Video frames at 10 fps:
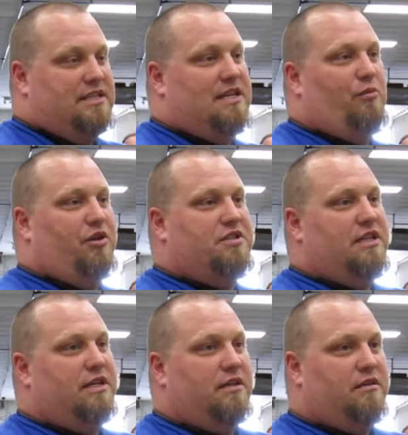It's similar
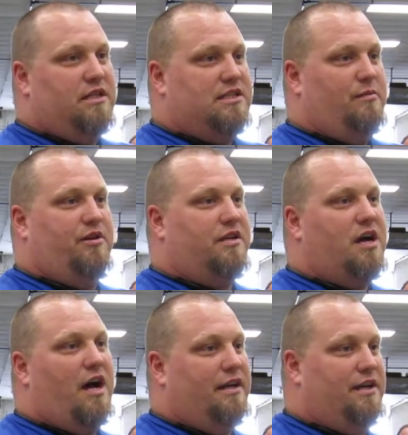to
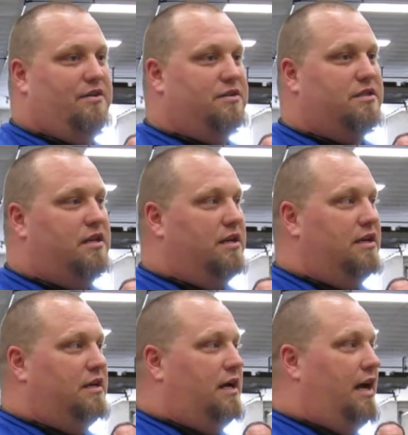Conair's
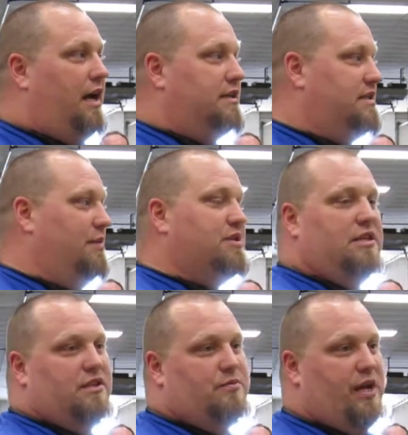
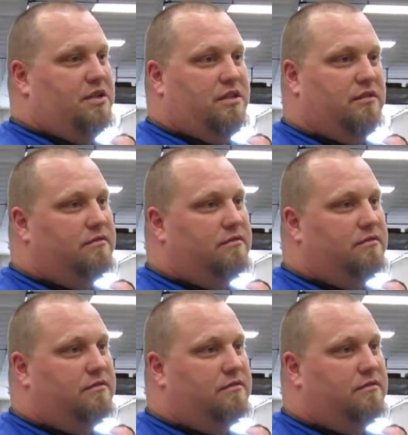subsill expansion.